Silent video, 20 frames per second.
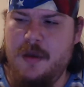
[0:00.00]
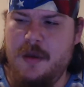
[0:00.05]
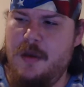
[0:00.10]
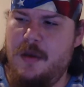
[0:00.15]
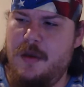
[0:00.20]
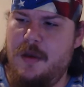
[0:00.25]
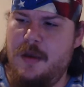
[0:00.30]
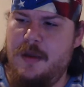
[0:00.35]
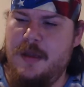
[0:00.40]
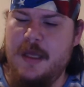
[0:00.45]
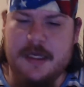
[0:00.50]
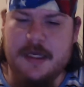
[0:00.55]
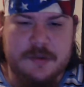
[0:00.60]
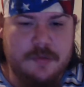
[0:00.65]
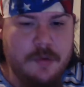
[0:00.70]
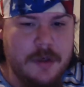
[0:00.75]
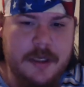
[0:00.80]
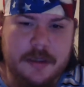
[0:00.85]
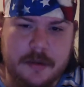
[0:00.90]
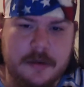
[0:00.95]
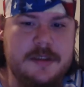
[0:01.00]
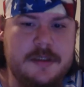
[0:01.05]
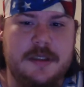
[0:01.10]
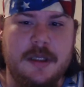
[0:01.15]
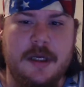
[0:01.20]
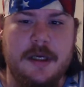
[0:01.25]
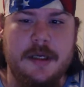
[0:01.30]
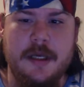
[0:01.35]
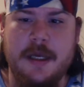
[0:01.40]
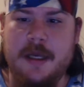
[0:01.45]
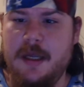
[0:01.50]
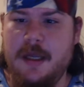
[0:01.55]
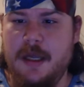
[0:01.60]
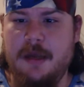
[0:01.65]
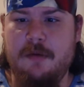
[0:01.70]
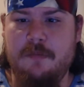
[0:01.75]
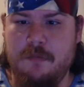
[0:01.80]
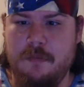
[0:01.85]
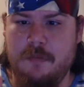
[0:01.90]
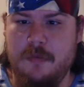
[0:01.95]
That's what it looks like. It
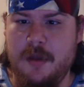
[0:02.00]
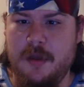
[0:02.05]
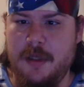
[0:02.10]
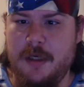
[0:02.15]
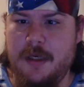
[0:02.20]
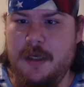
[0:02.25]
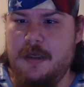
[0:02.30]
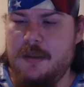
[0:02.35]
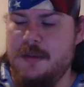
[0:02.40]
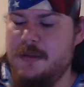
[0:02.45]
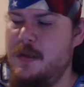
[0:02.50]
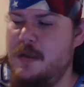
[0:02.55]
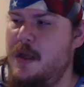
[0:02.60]
really does.